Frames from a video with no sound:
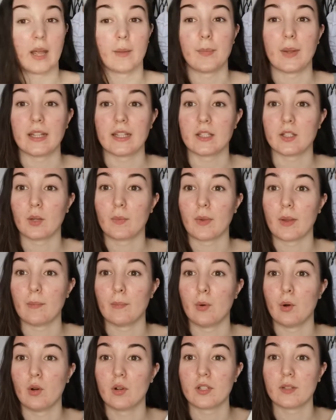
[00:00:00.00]
I picked this up
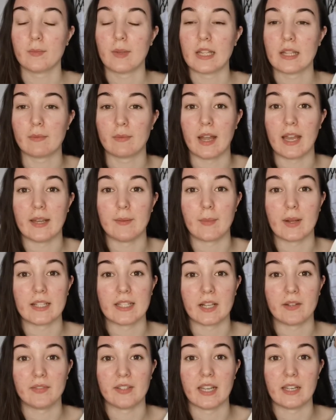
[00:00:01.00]
in Portsmouth when
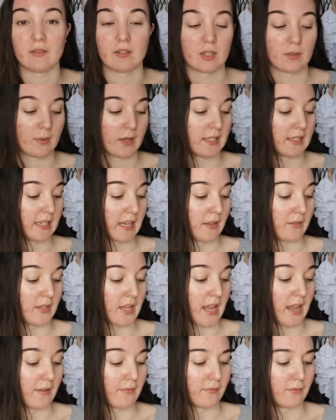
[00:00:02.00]
myself and Idris went
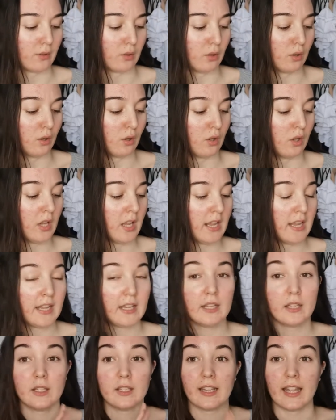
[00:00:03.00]
down there for
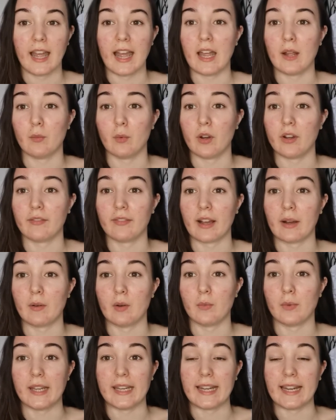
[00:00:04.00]
one of
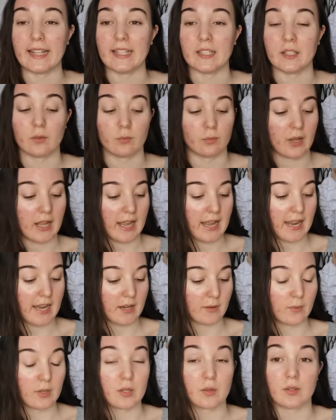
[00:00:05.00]
our weekends
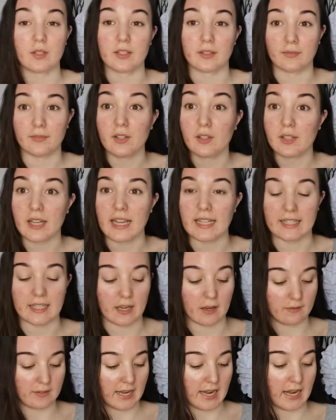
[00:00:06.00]
away, which was a few years
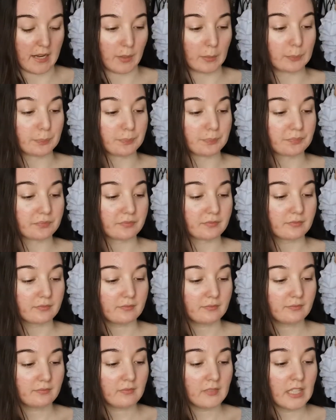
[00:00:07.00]
ago now.
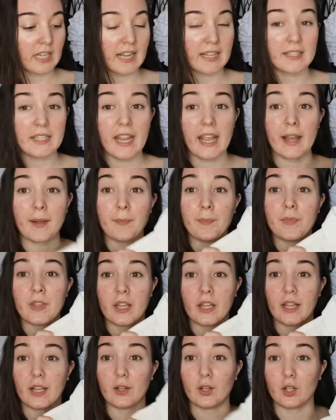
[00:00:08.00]
And yeah,
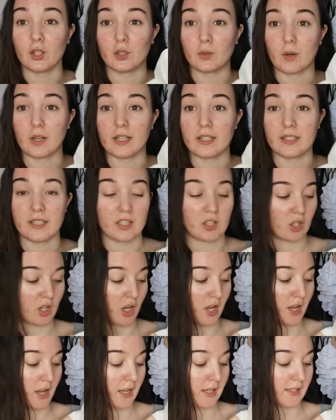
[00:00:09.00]
good quality
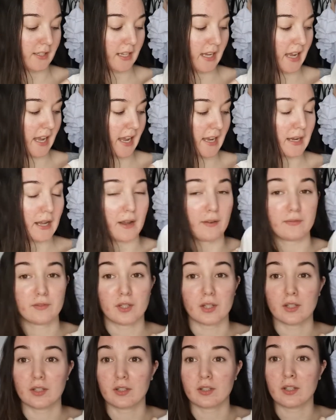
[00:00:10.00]
shirt, and I've
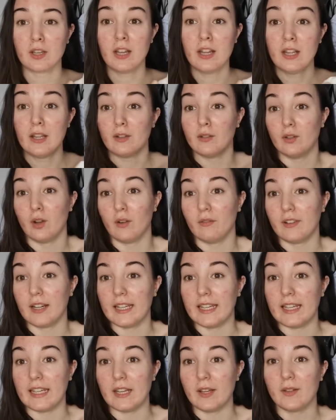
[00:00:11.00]
just not
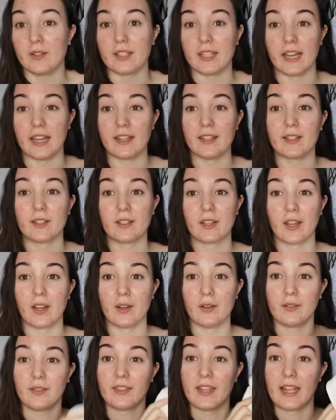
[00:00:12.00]
really used it.
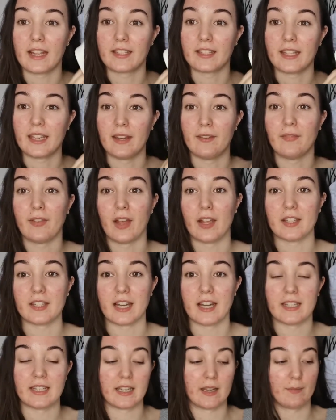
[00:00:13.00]
So that's the first
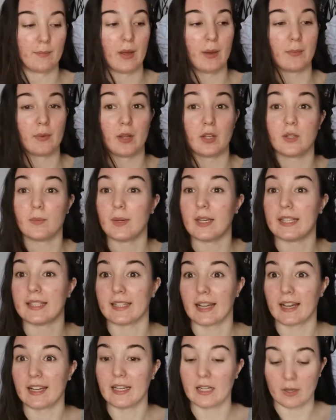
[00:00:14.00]
item I'm going to be
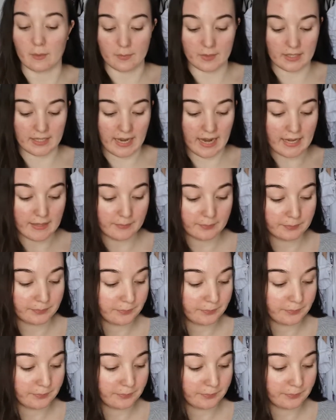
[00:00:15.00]
styling up today.